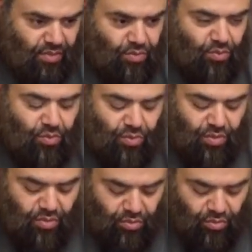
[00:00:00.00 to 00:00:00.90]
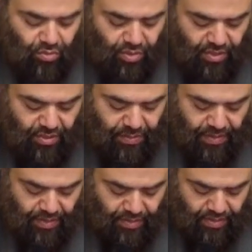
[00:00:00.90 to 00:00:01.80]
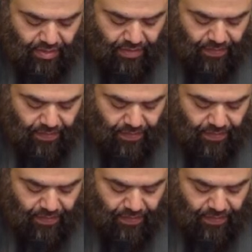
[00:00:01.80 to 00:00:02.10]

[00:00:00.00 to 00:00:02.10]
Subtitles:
do to his parents.